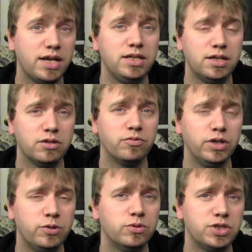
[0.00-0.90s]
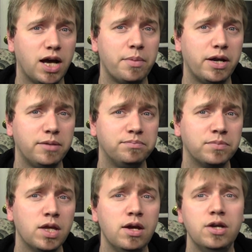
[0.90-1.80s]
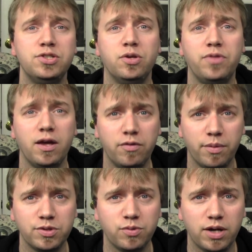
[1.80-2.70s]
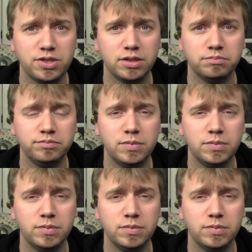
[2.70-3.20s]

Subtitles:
and he did a really cool job on it. So thank you very much for watching.